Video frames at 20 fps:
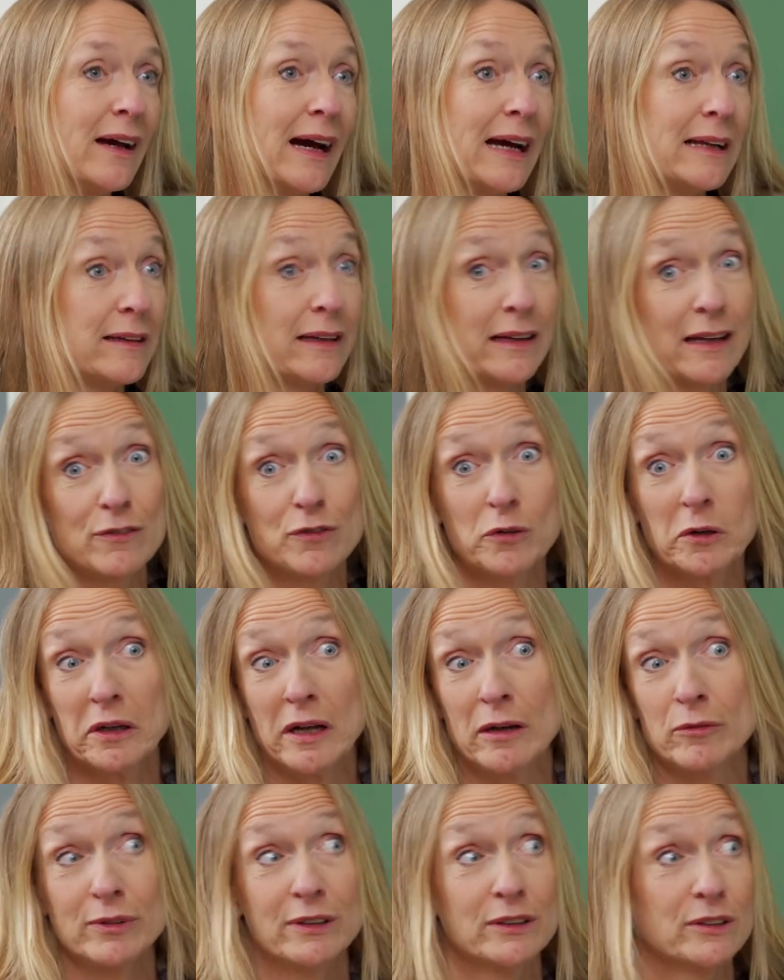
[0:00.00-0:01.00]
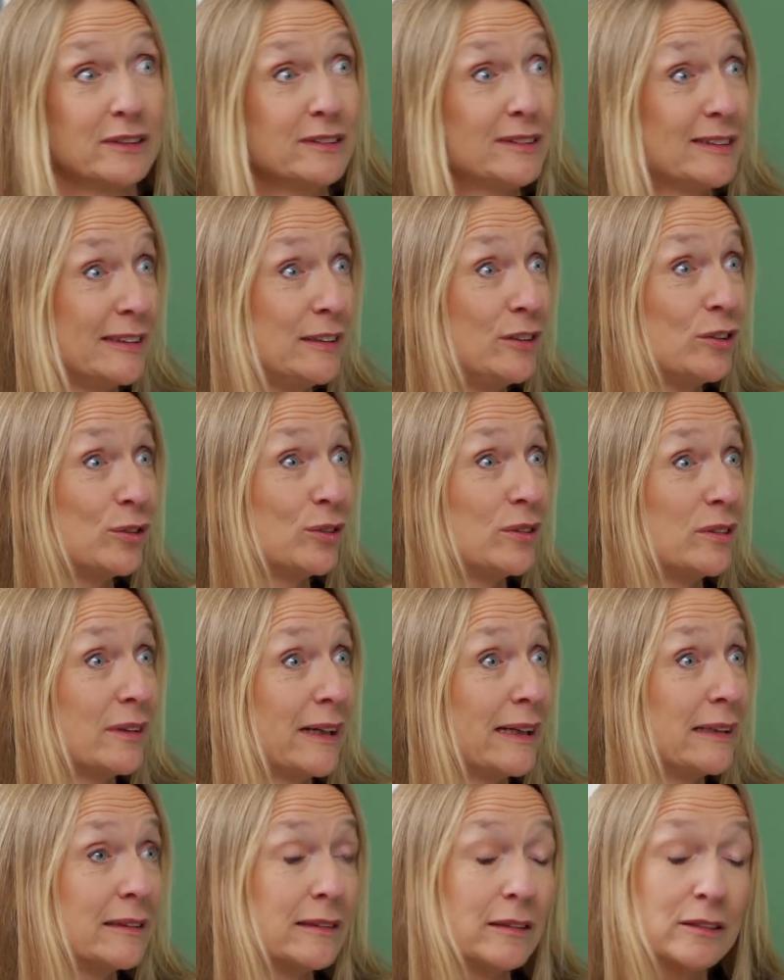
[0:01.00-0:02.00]
And then I thought I will continue.
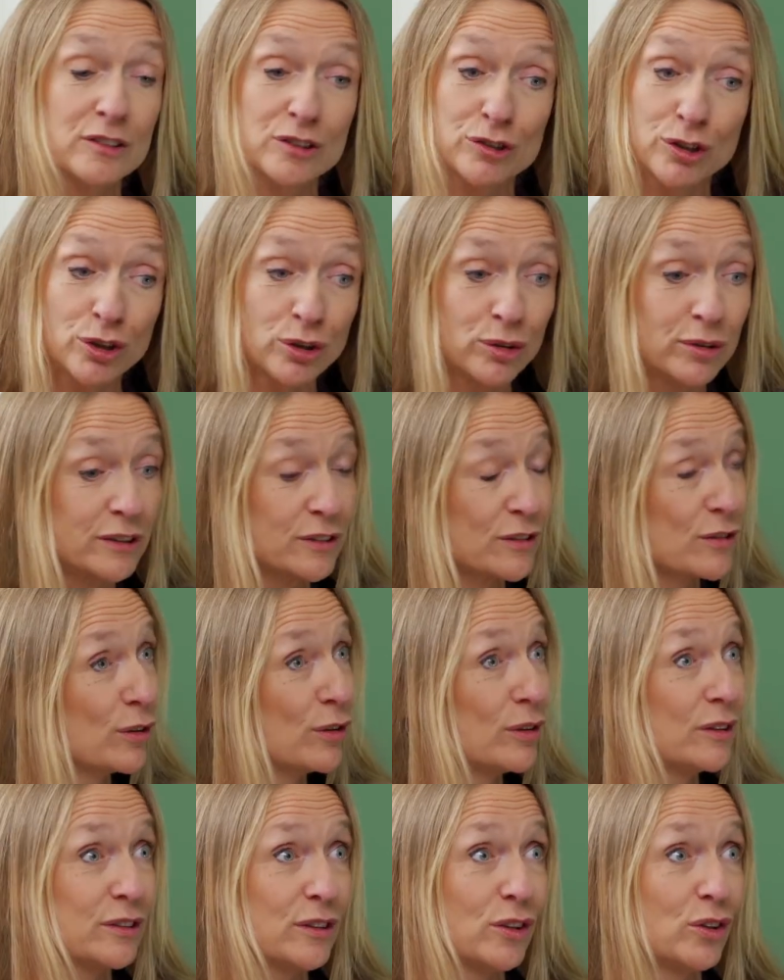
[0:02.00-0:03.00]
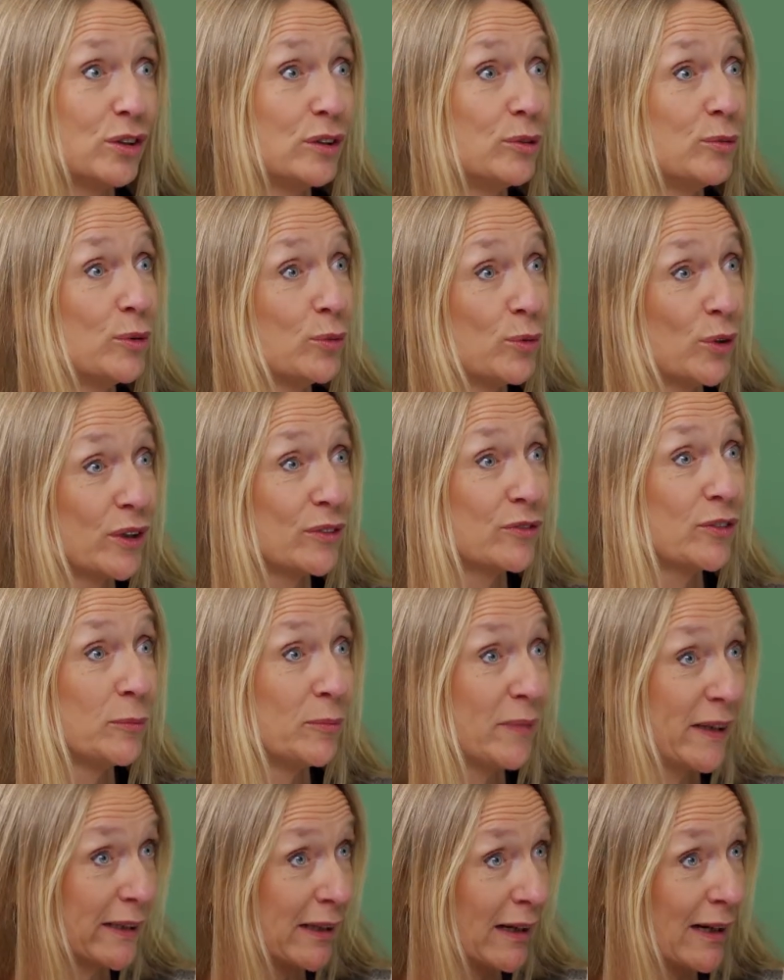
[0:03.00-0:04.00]
And slowly, we worked from
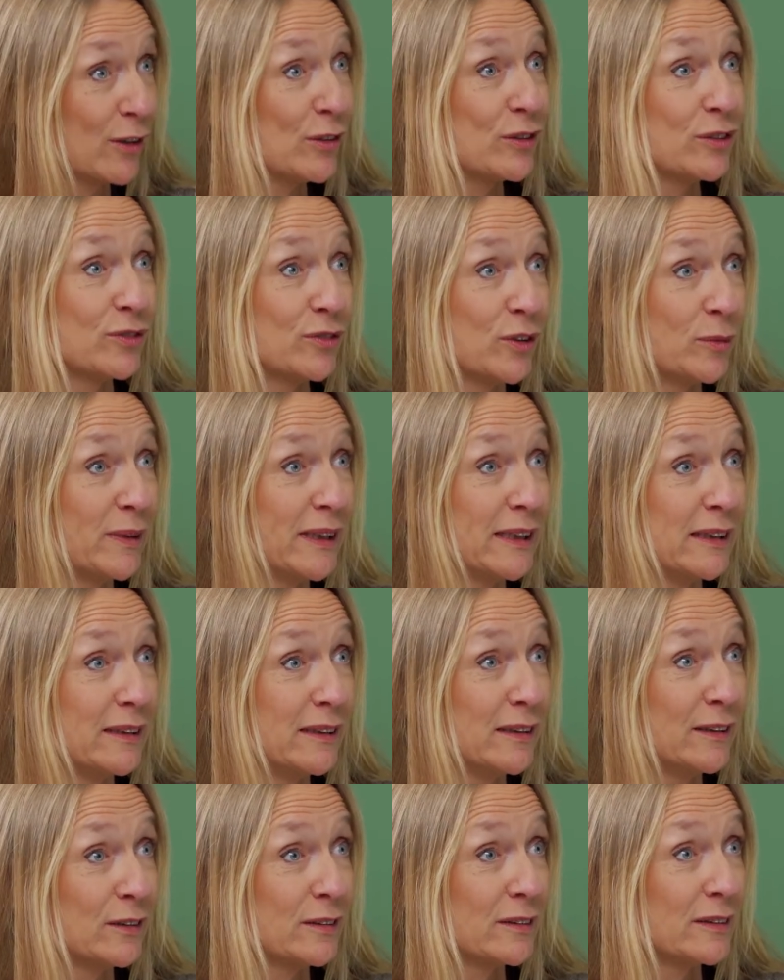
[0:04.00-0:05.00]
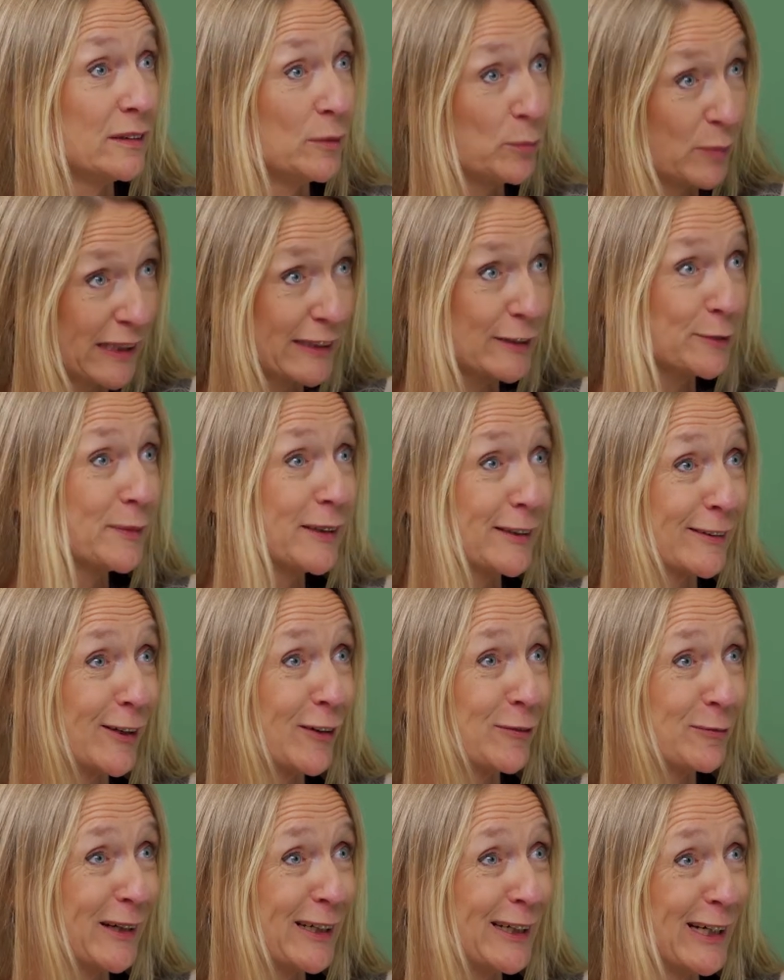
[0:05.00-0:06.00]
my house for many years in the basement
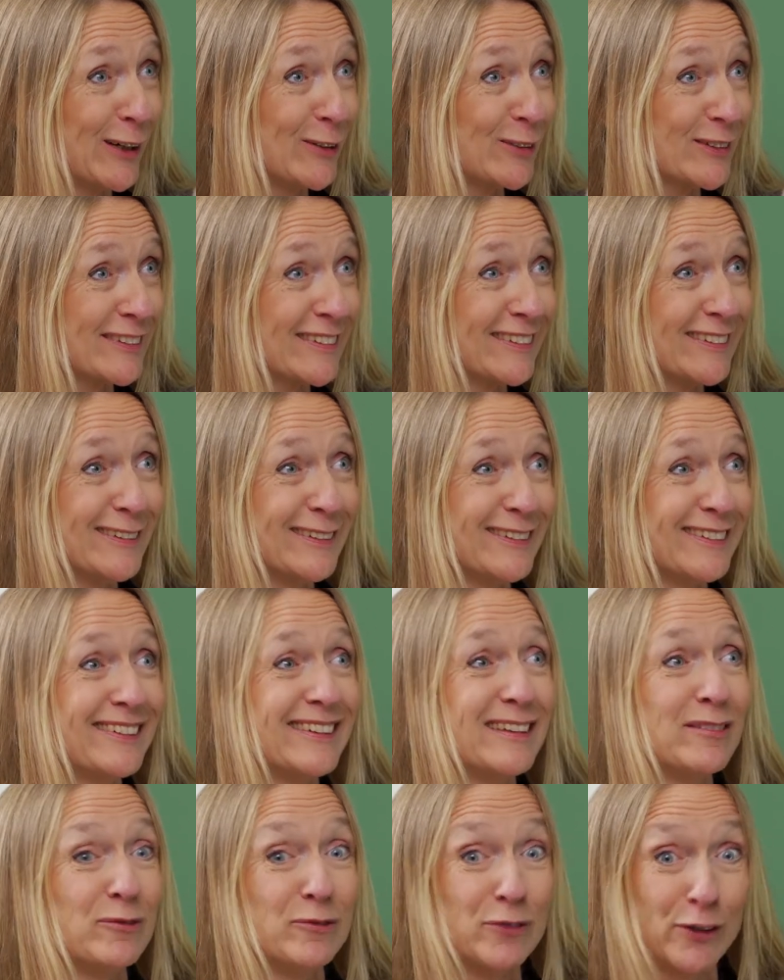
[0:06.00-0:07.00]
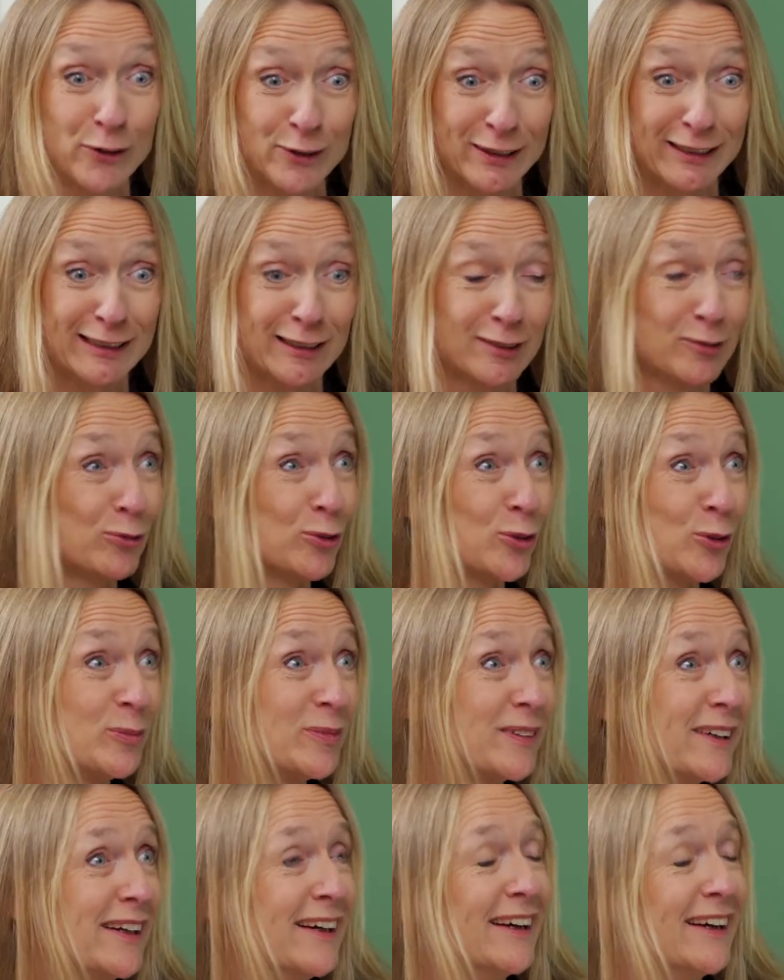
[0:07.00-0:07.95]
of my house, very little room.